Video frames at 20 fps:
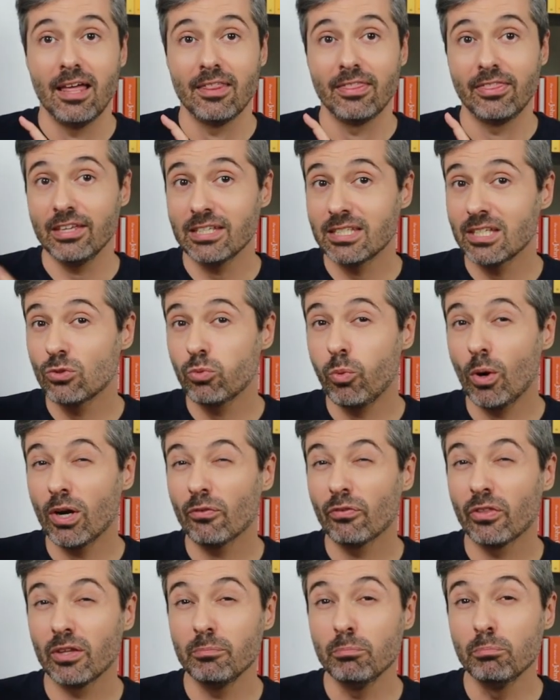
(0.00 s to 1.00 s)
This is one
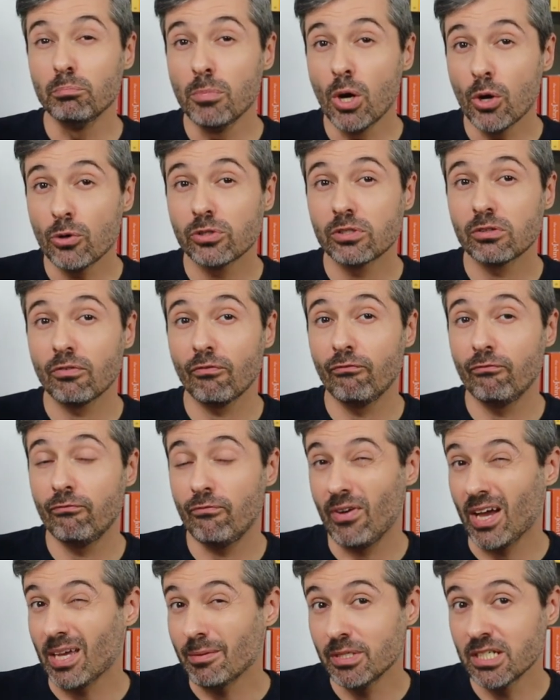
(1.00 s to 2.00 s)
of the most
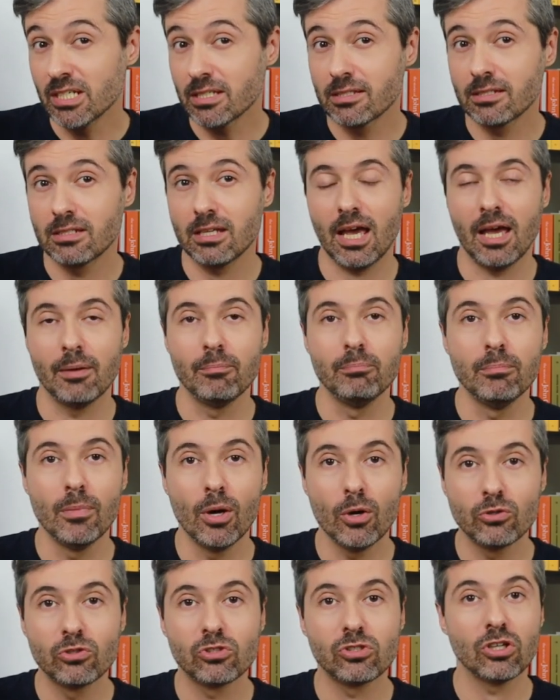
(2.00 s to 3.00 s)
famous and
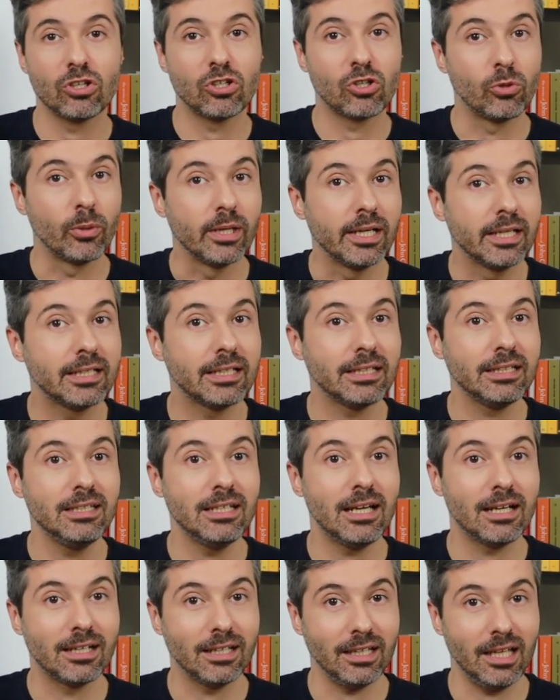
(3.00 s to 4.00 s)
most
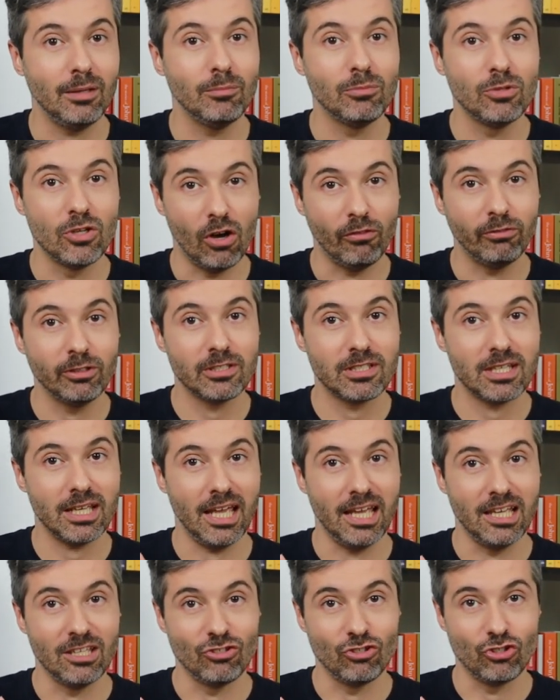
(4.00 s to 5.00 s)
critically acclaimed novels
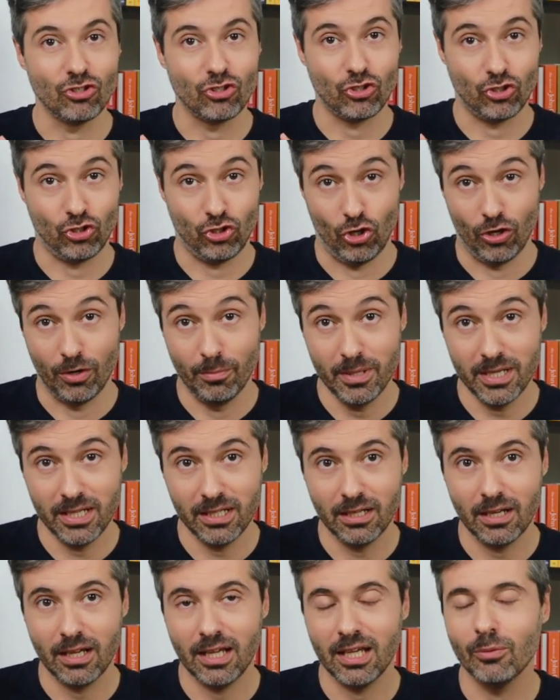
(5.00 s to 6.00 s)
in
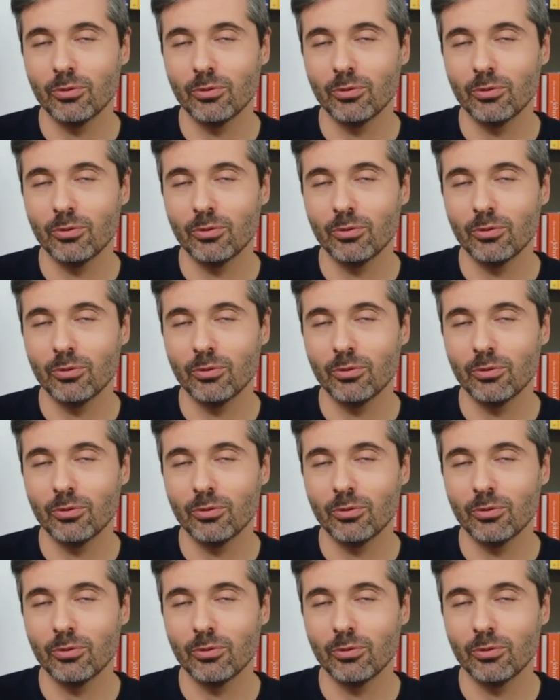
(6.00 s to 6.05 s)
German.